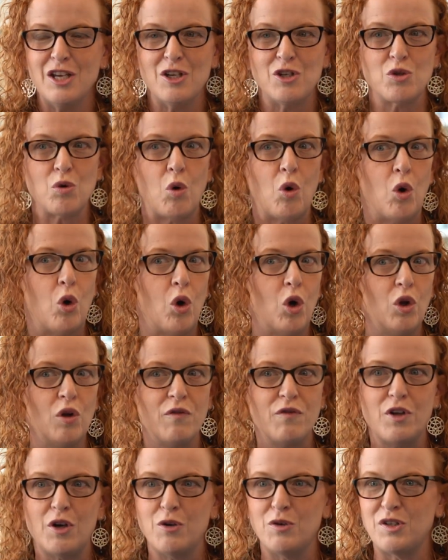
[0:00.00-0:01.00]
So all
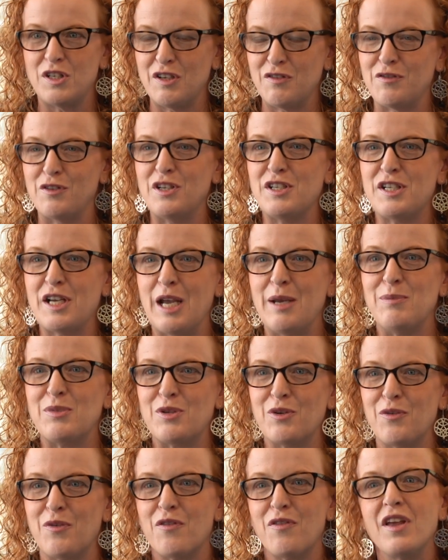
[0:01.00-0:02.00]
of those different
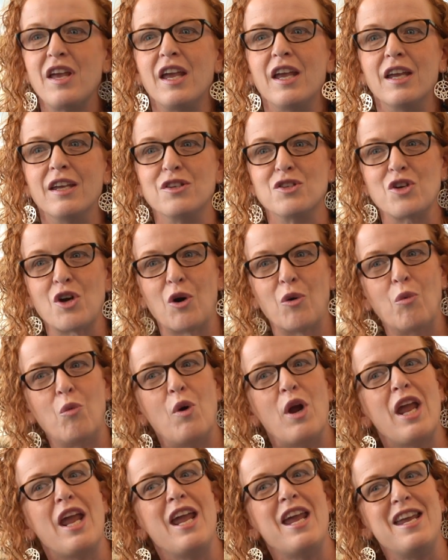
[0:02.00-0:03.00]
types or things are
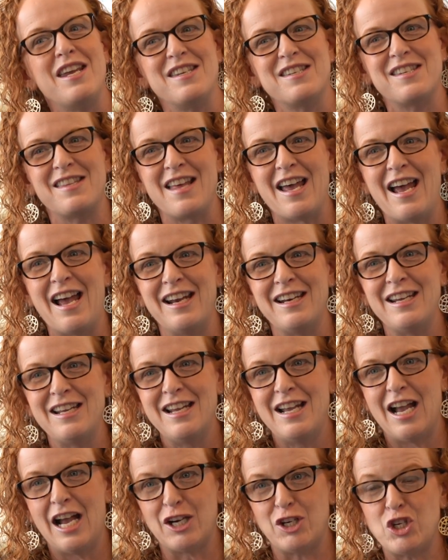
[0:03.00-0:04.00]
ways that
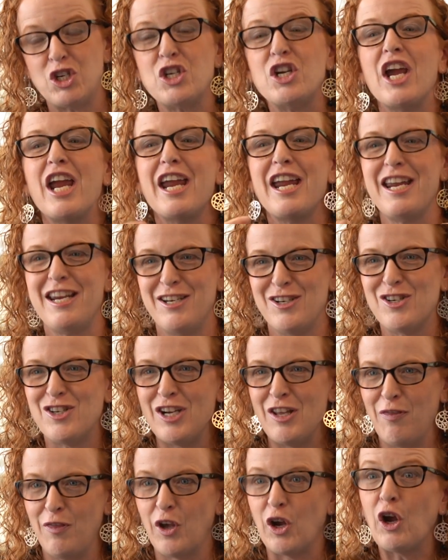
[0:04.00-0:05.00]
a change
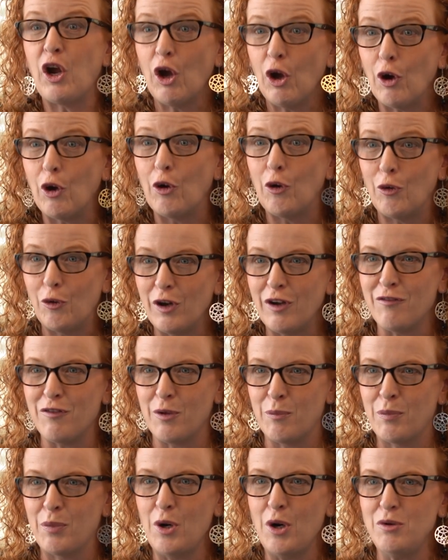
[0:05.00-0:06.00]
in the code of
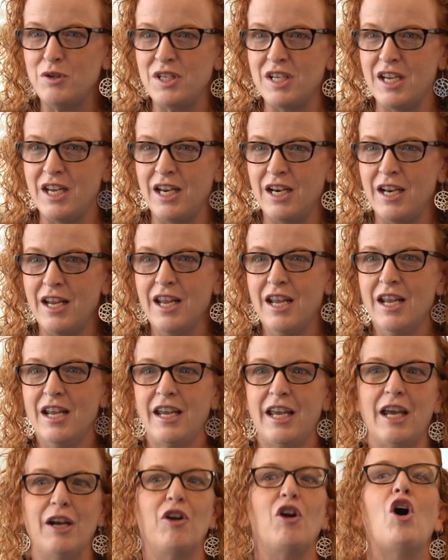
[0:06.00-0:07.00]
the protein
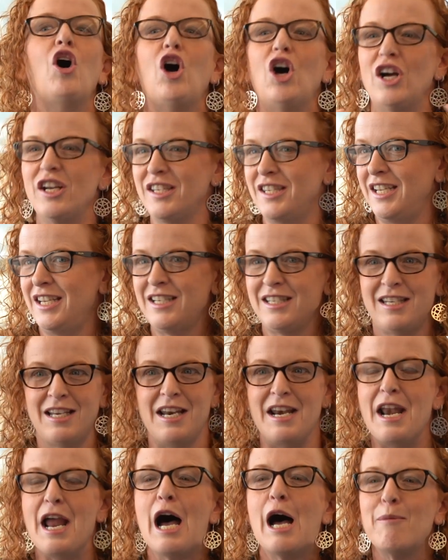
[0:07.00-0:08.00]
can cause it
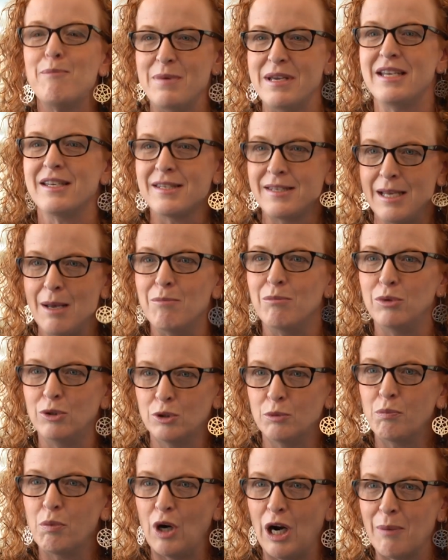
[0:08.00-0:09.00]
to not be
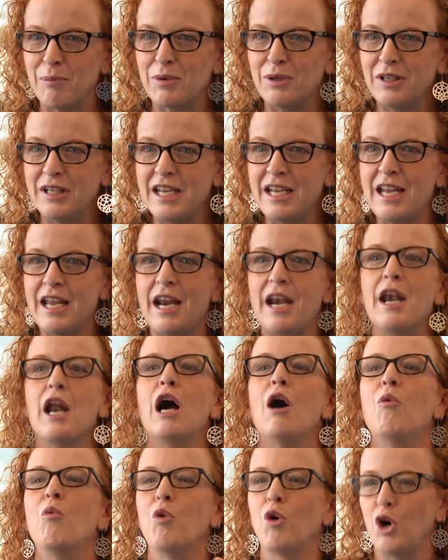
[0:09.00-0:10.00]
assembled properly and
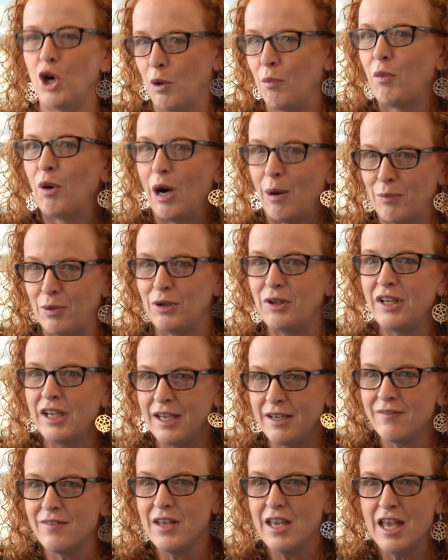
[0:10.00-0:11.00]
not work
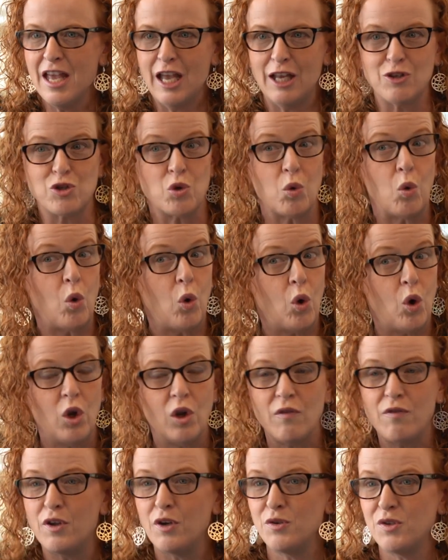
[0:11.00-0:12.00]
properly. And so
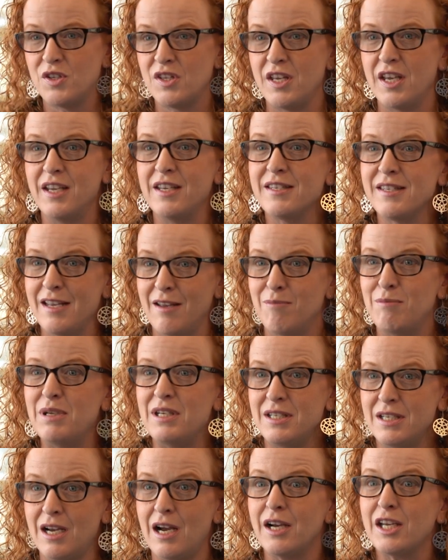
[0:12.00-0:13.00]
all of those things have
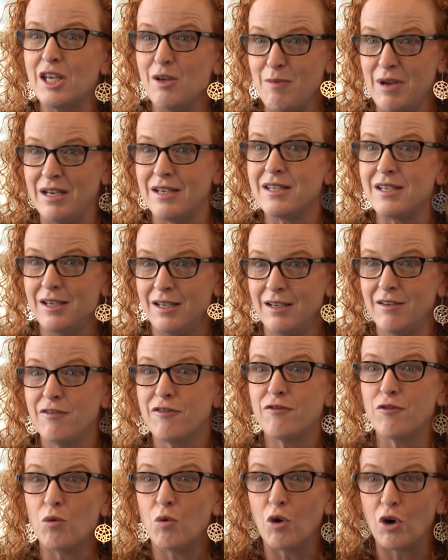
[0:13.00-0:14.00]
been documented
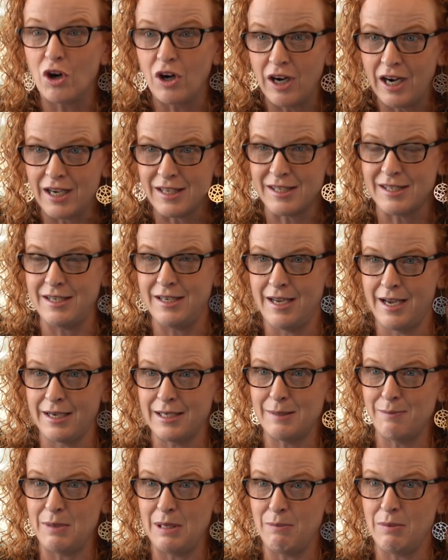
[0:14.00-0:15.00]
for
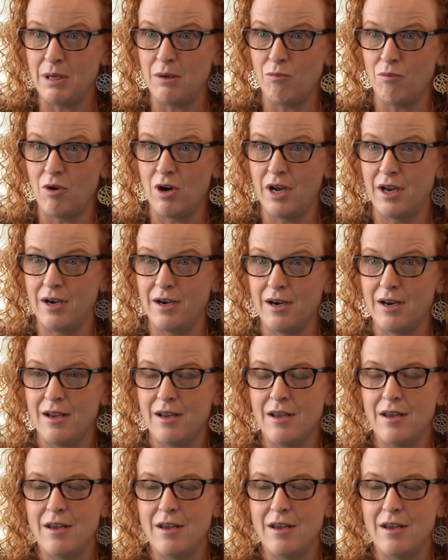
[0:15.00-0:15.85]
STXBP1.